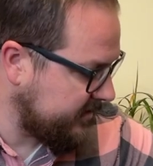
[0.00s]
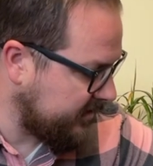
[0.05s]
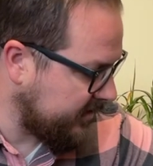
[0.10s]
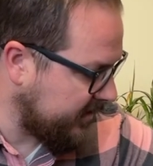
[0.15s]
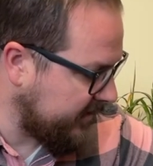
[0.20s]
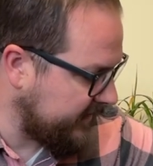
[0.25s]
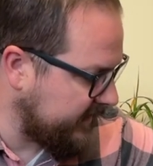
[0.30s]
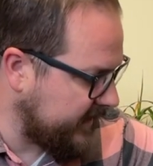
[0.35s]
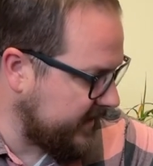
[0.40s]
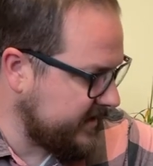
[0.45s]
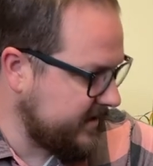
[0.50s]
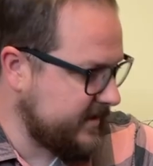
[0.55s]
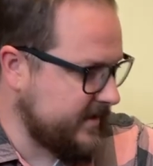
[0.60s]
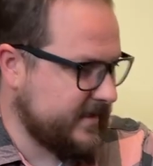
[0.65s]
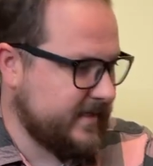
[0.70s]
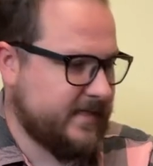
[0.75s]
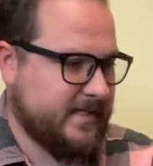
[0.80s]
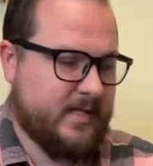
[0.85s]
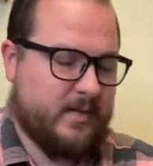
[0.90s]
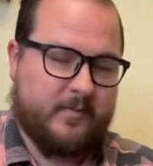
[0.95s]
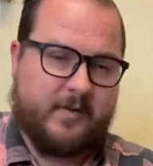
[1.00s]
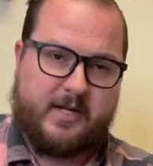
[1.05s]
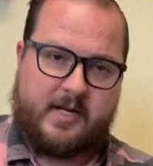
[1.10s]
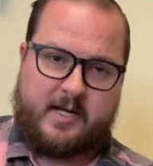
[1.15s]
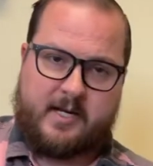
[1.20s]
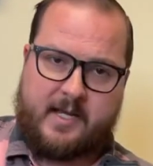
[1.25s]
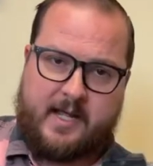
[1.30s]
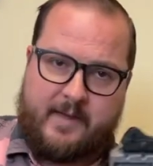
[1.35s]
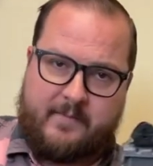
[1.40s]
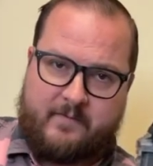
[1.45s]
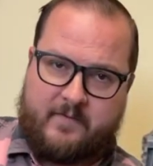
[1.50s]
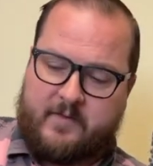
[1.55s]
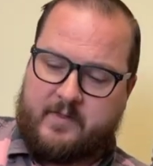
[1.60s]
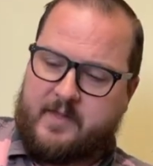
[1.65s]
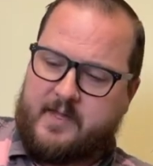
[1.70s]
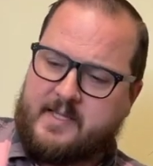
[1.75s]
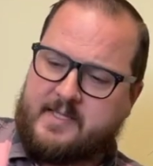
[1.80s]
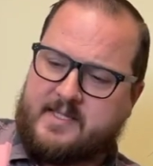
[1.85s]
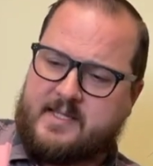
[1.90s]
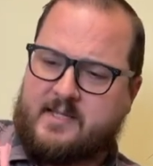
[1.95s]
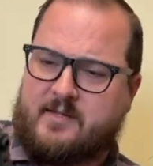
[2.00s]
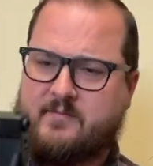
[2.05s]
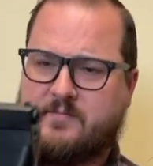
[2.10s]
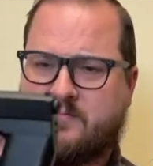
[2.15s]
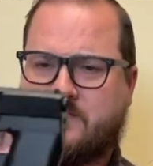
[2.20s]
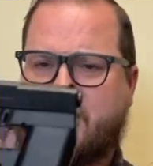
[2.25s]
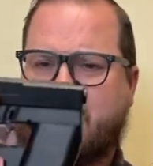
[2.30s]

on these. As I said, we need a name for this, and we